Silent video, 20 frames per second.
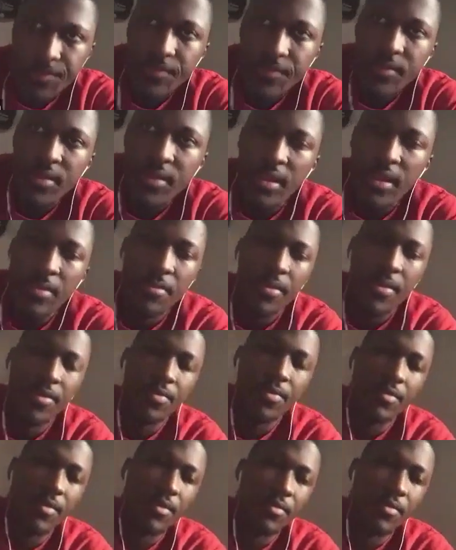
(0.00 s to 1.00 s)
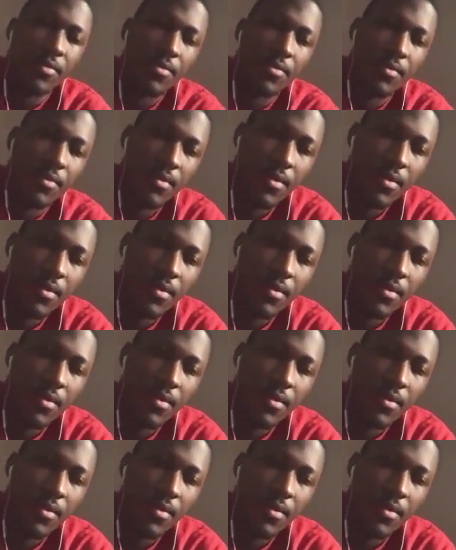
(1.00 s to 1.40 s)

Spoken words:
Yeah, that makes sense.